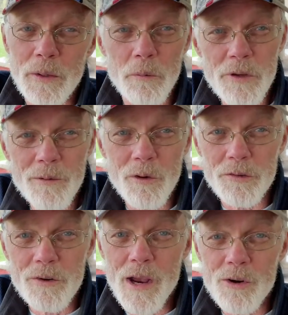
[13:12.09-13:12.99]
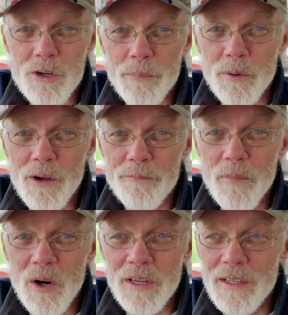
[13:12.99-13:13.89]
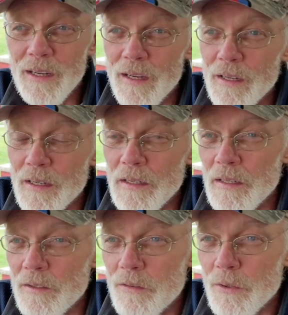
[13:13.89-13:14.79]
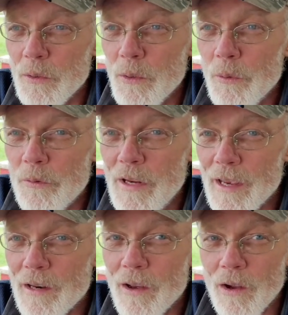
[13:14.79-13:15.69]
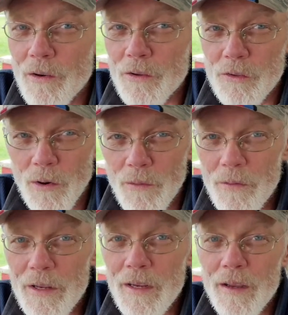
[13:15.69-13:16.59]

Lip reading: He was able to scrounge up enough money to get an attorney.